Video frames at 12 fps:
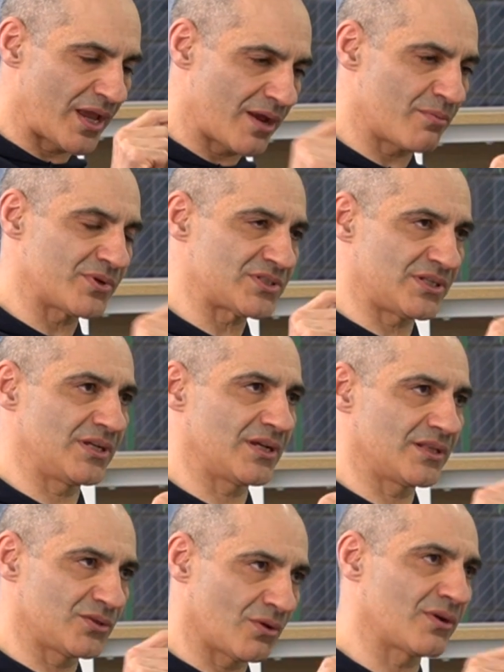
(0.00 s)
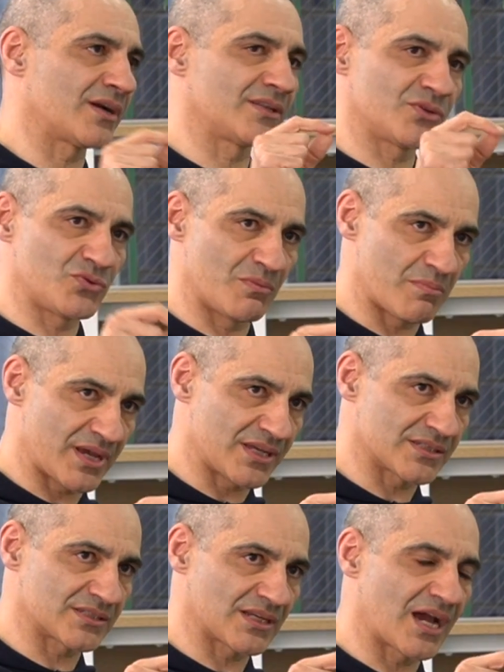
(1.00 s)
every single dollar that you
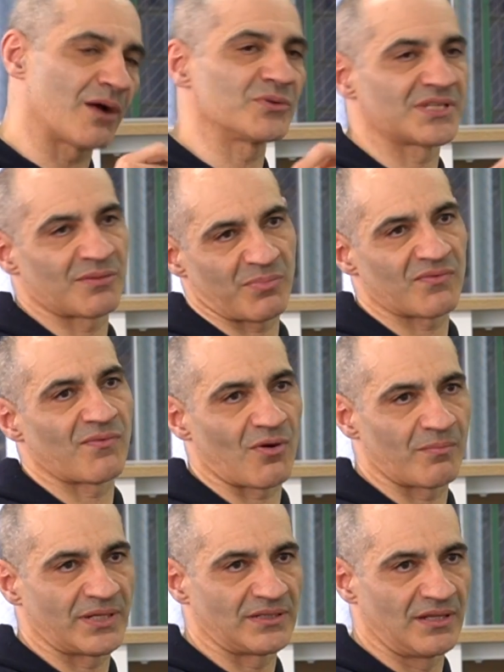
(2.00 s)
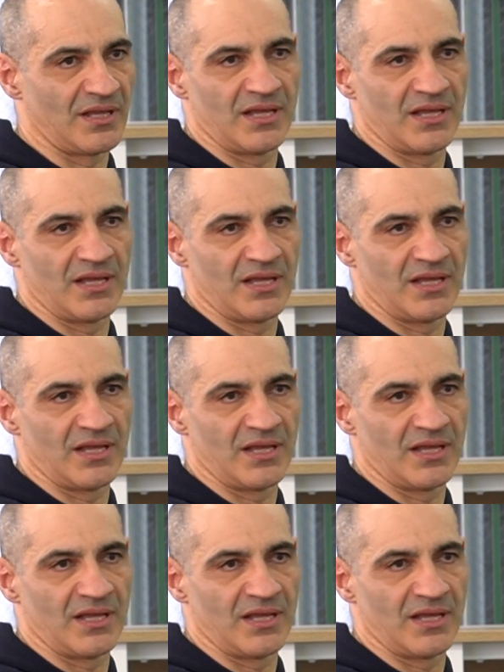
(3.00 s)
invest, how is that performing